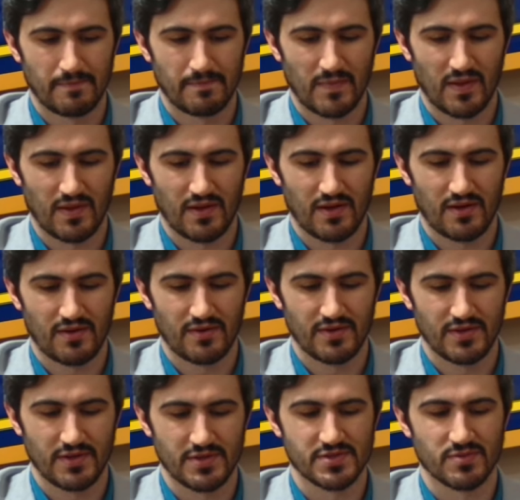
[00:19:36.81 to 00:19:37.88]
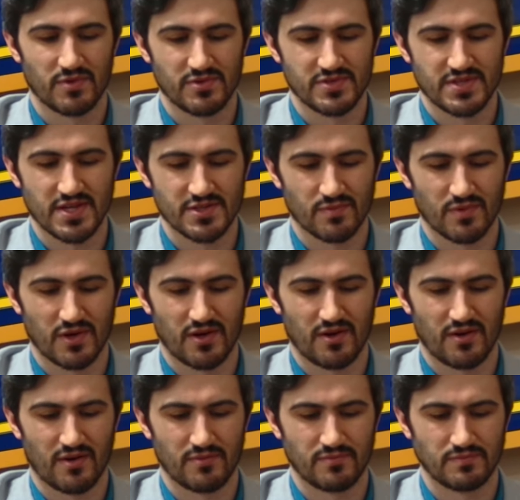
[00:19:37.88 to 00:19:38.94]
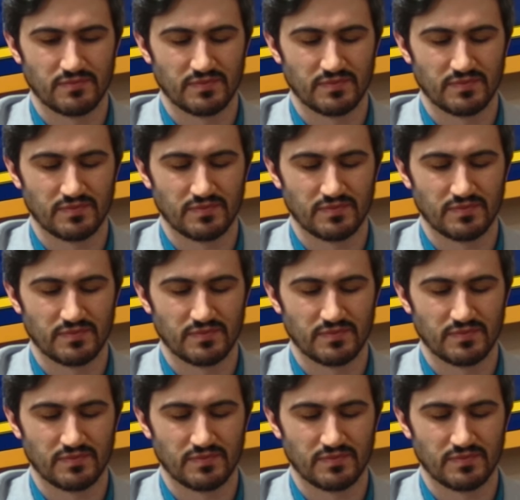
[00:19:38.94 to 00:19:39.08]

And it's one of those things where